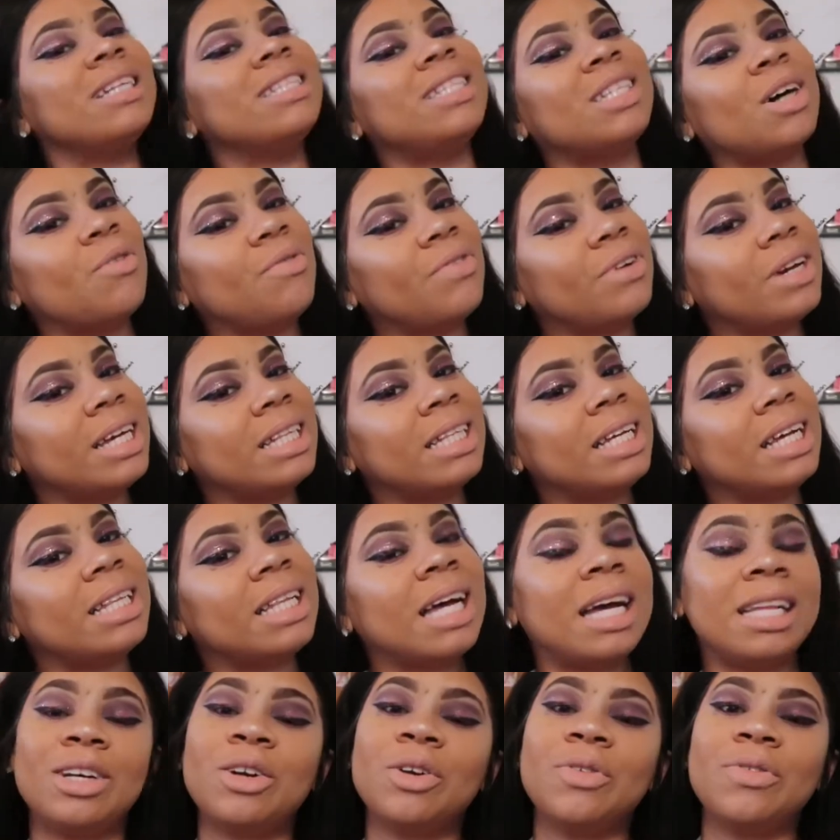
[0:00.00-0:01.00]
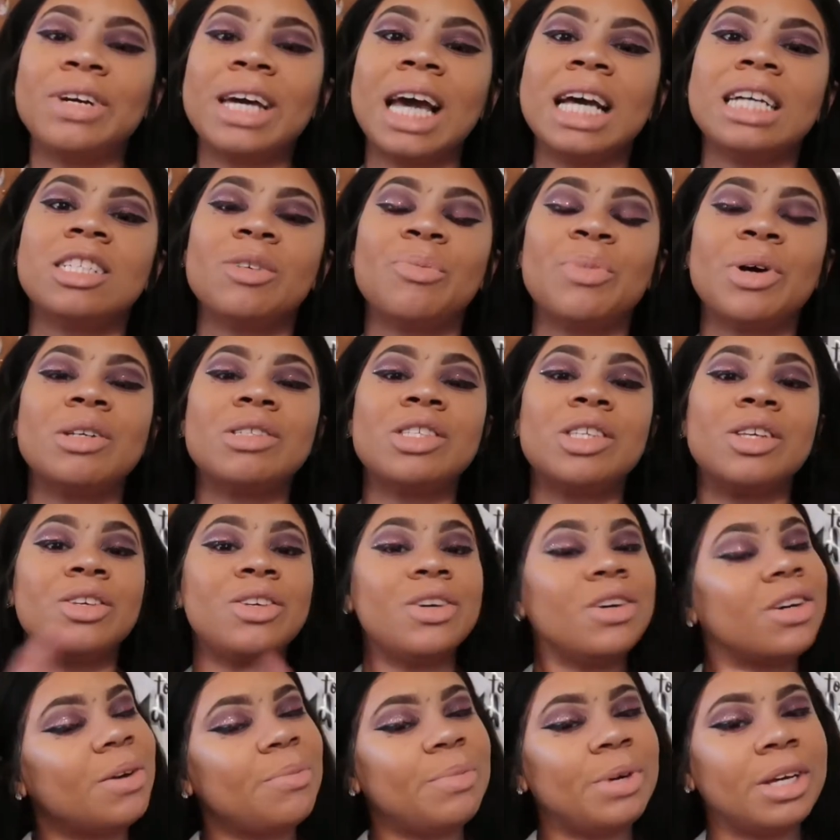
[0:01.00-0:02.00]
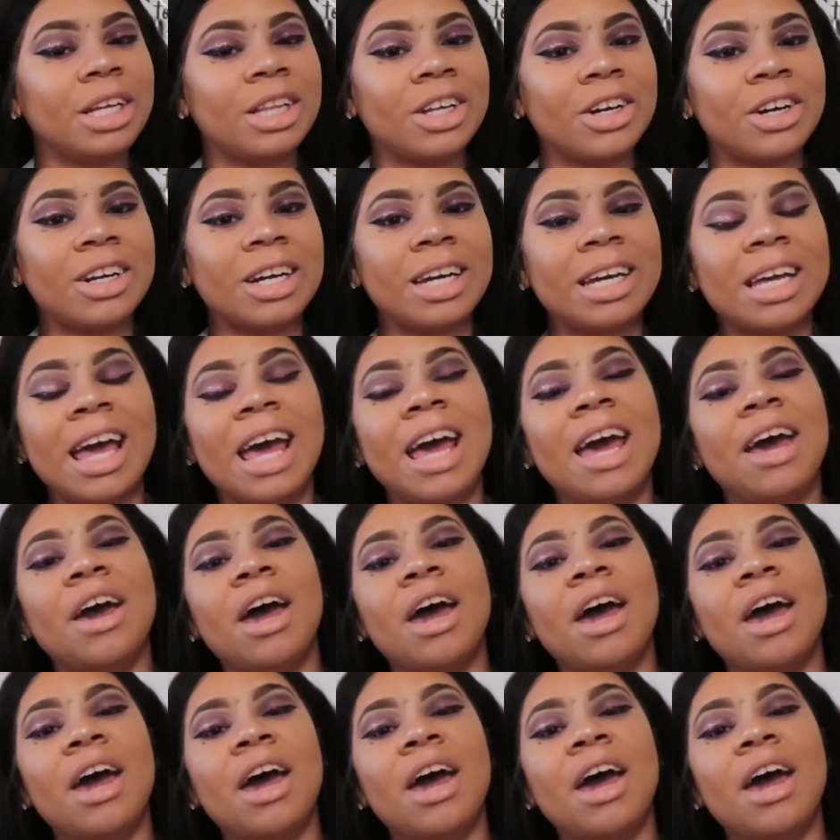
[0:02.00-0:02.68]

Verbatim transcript: don't forget to hit that notification bell so you could be alerted